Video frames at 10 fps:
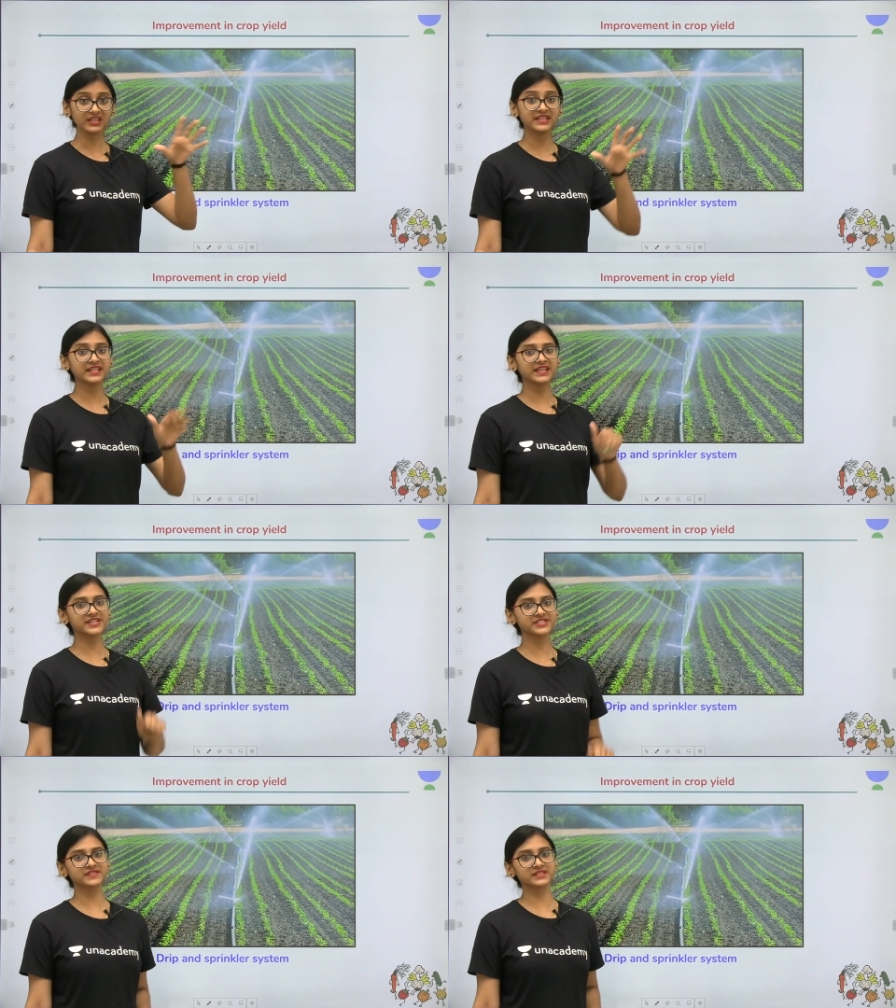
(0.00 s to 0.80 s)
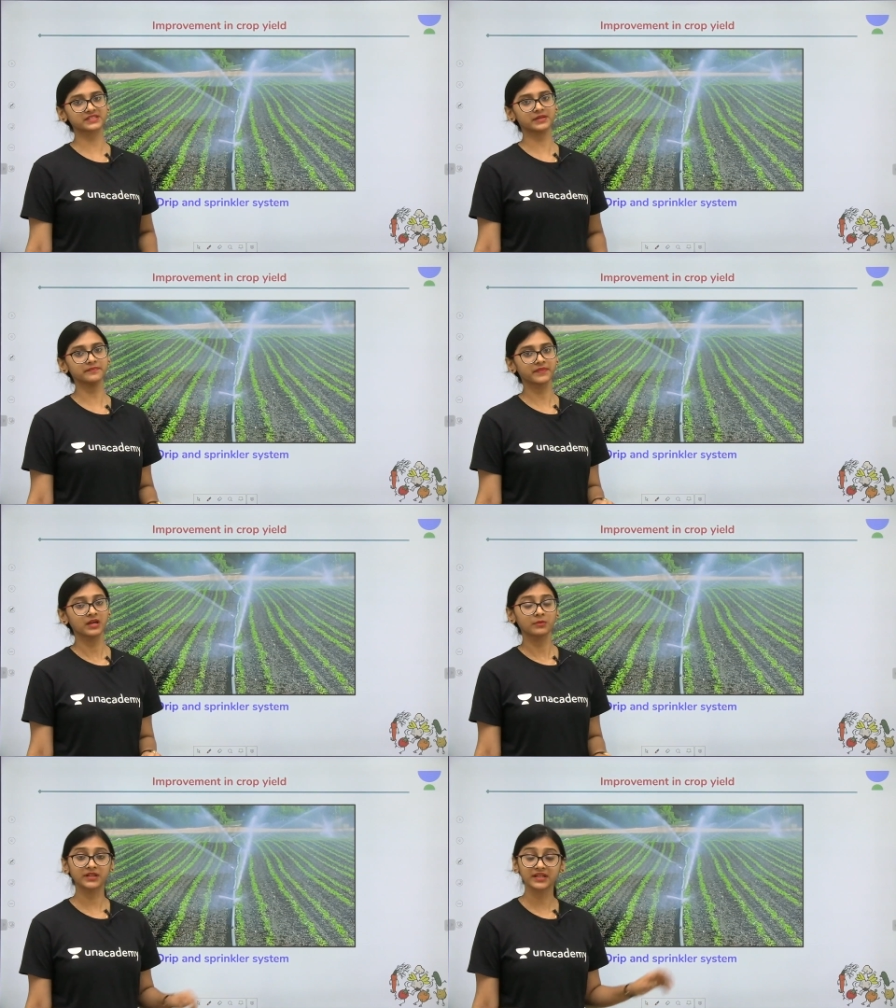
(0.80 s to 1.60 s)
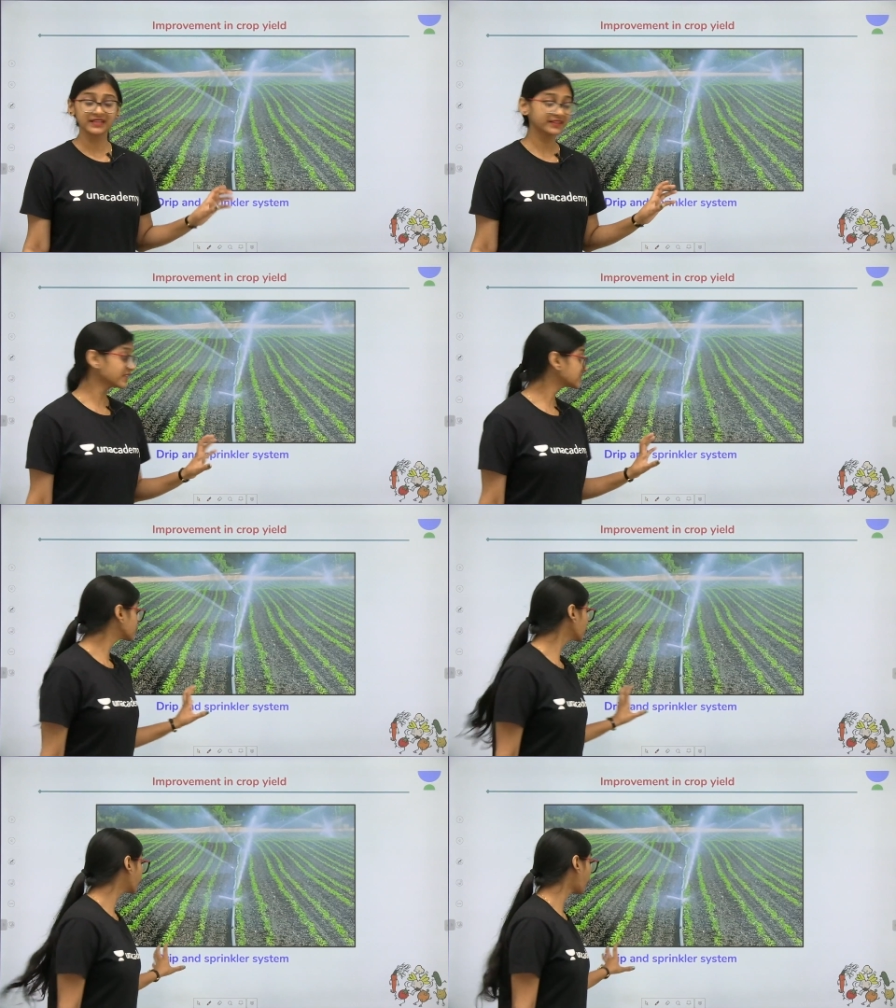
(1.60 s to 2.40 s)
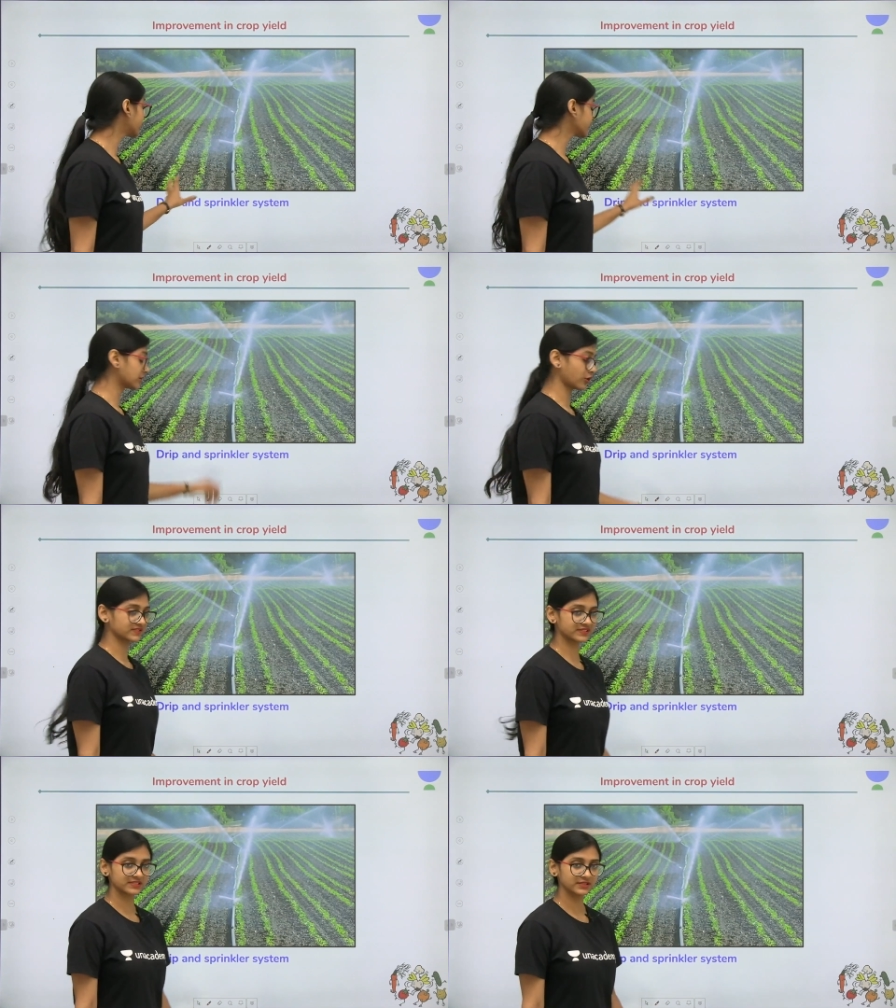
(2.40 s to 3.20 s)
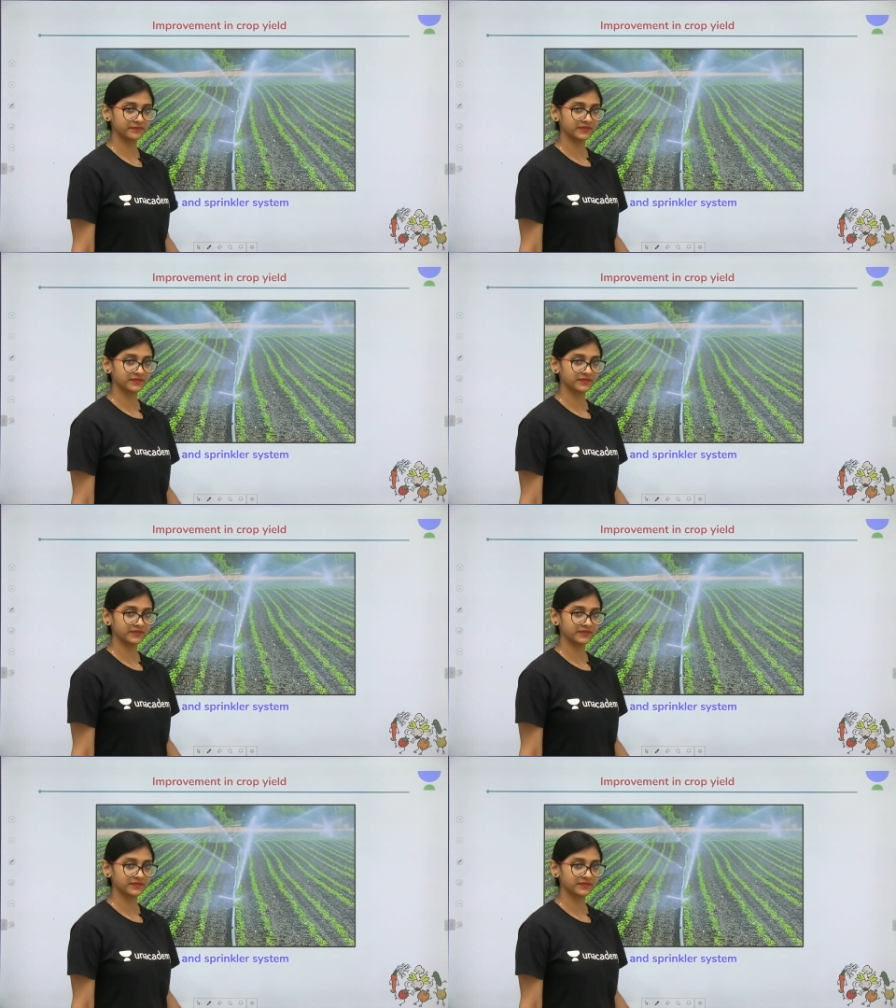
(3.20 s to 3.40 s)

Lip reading: irrigation system, but there is no water loss.